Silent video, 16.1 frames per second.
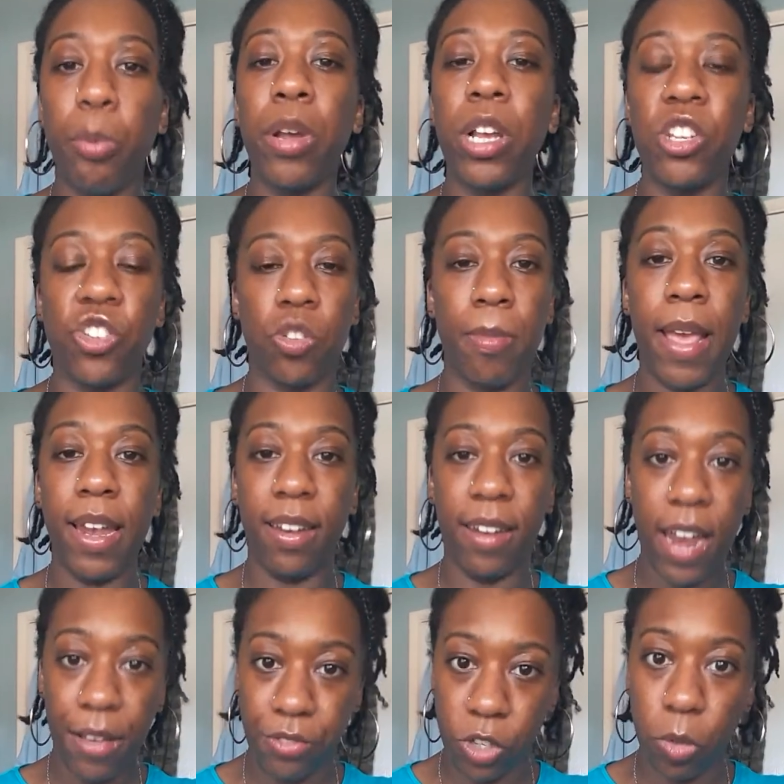British men
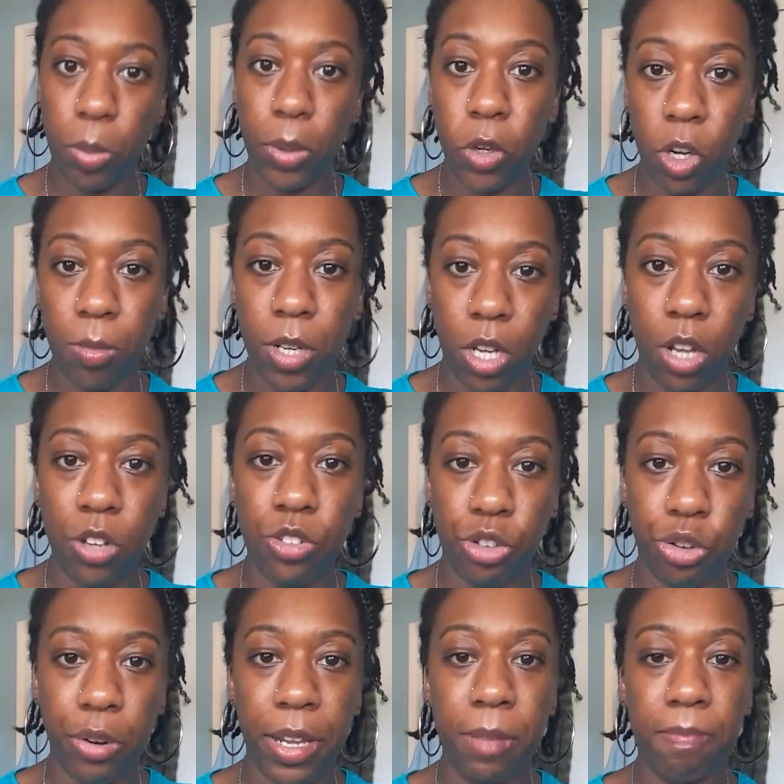left to build up the
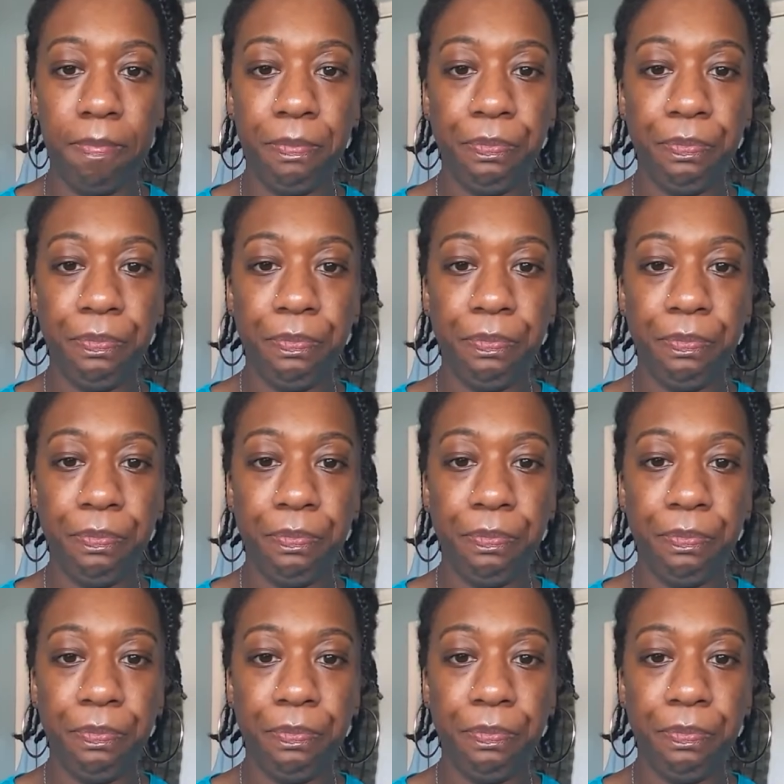country,